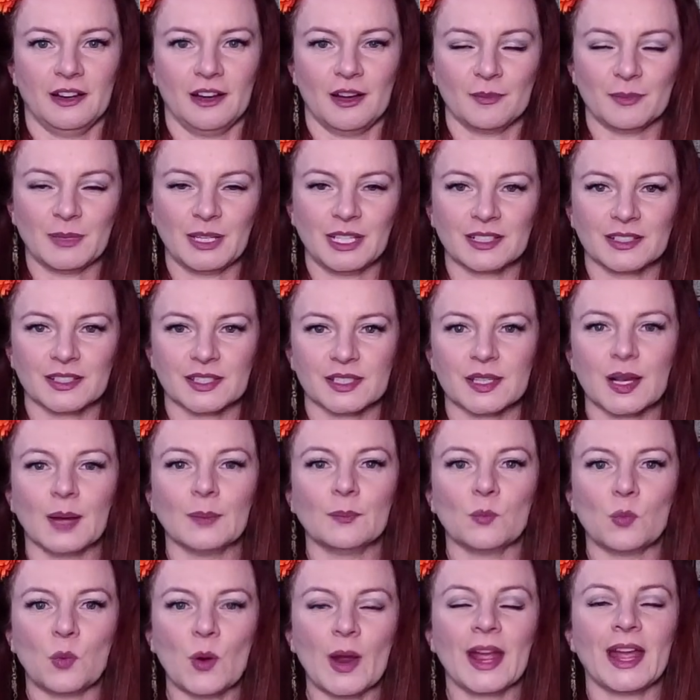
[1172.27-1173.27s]
in
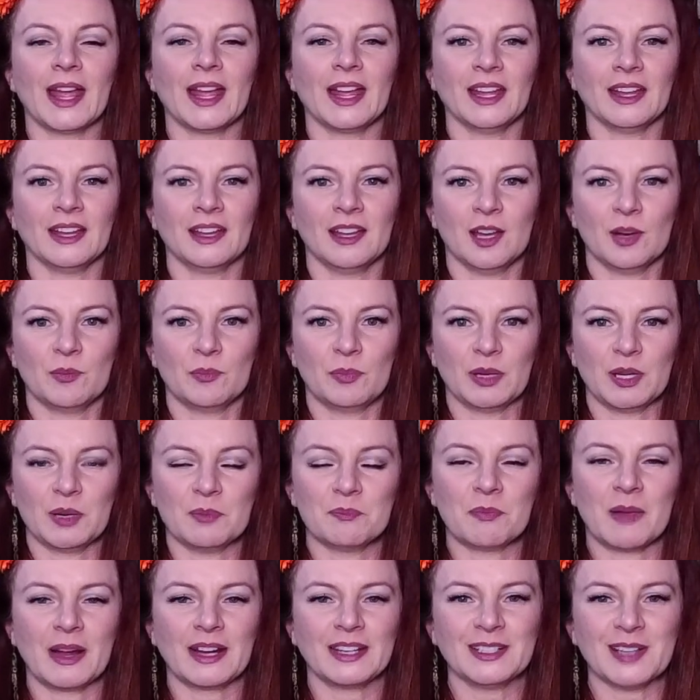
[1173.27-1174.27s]
some way, but it
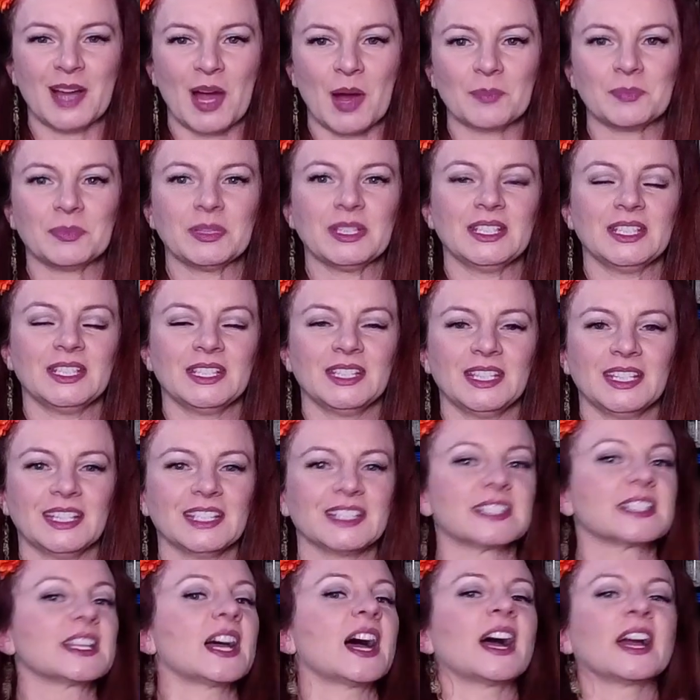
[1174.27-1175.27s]
might not be
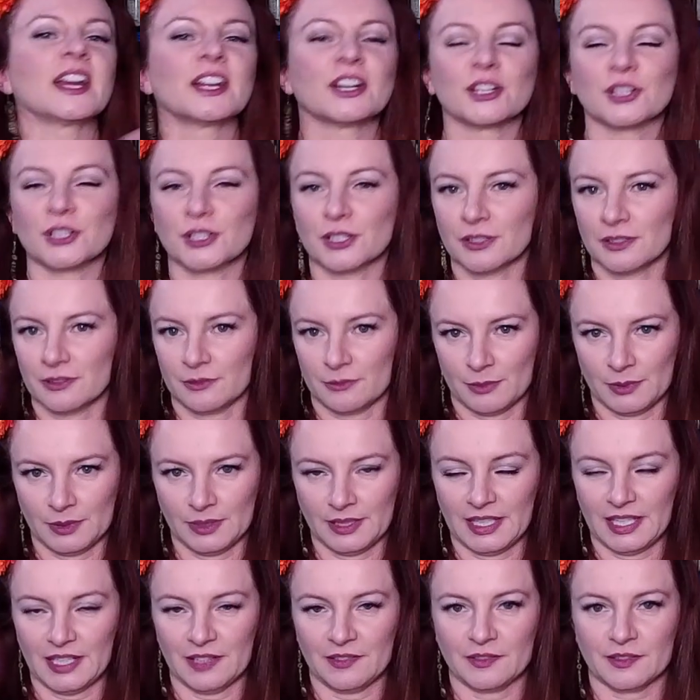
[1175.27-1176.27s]
entire
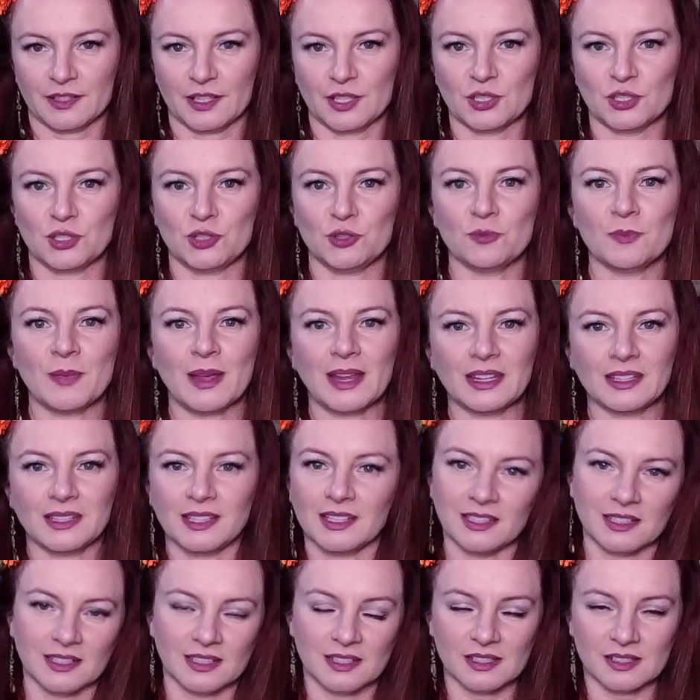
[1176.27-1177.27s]
relief because you may
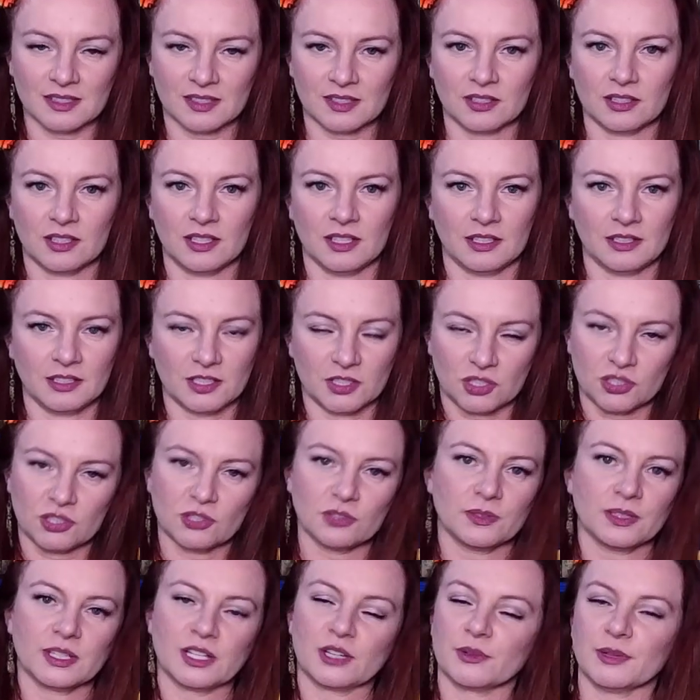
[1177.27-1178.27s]
need
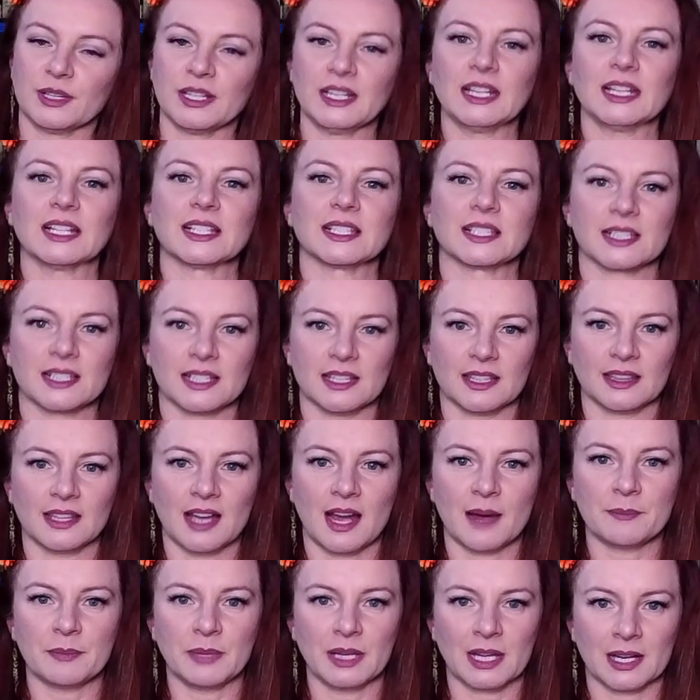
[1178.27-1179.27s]
additional ingredients in
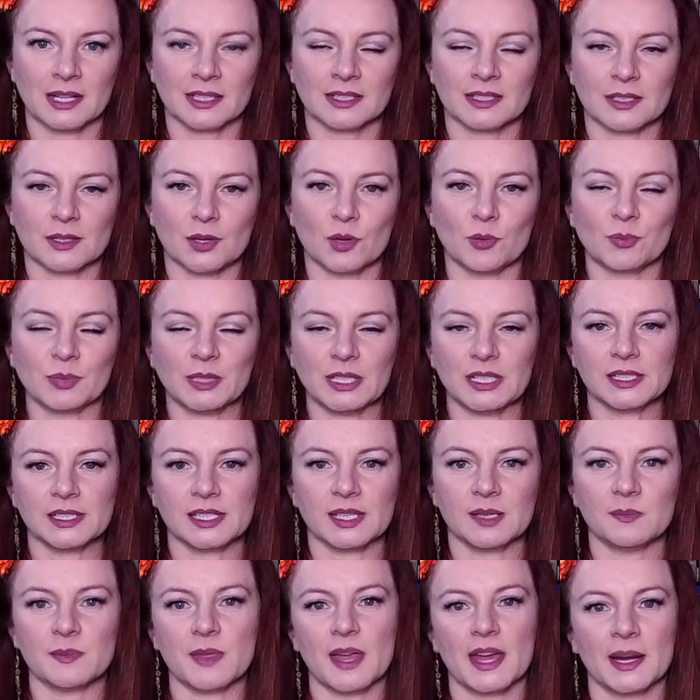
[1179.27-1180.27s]
that mix. So please
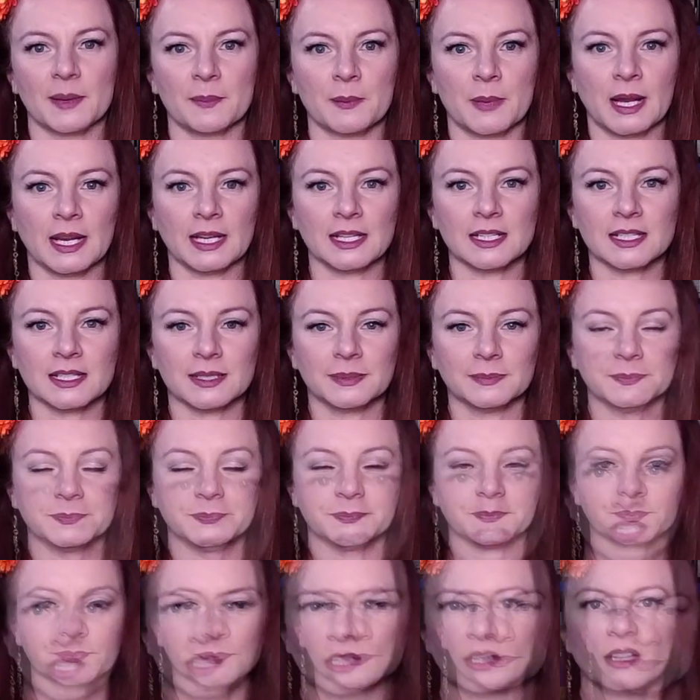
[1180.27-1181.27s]
keep that in mind.
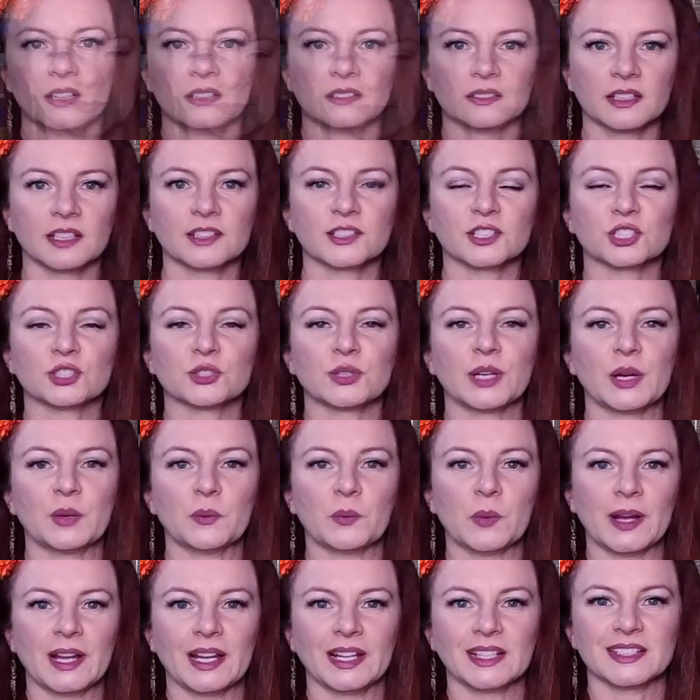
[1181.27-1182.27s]
Another great
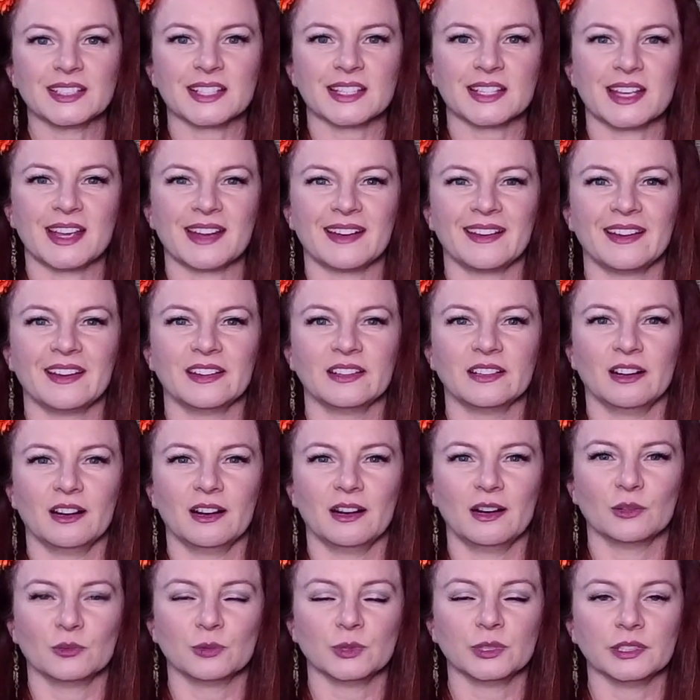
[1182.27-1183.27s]
way to get
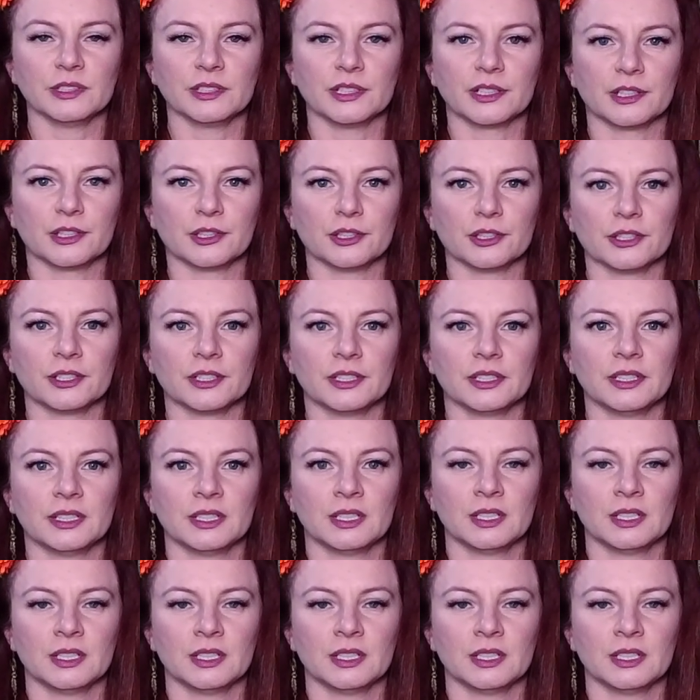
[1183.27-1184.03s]
really good